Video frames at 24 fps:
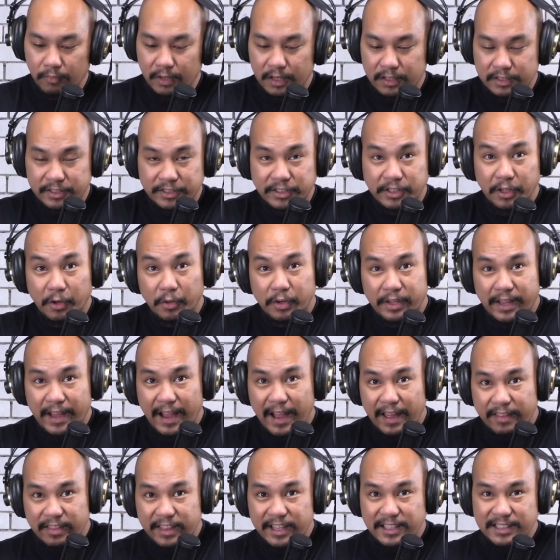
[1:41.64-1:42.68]
So
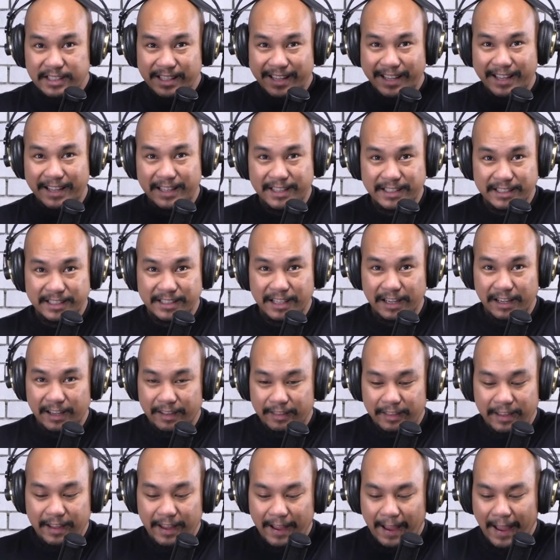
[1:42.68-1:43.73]
yeah, this is
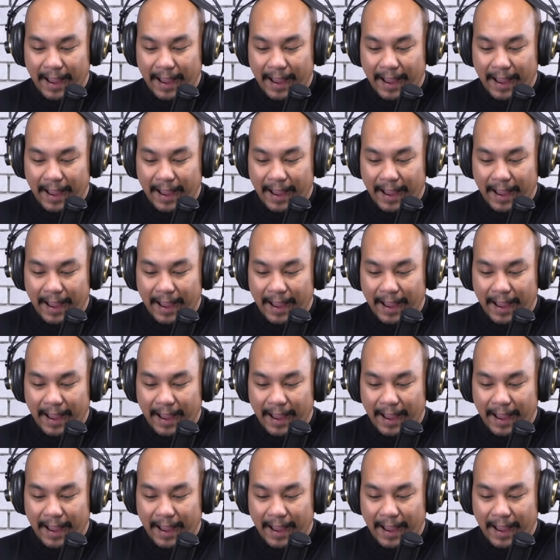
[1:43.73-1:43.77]
the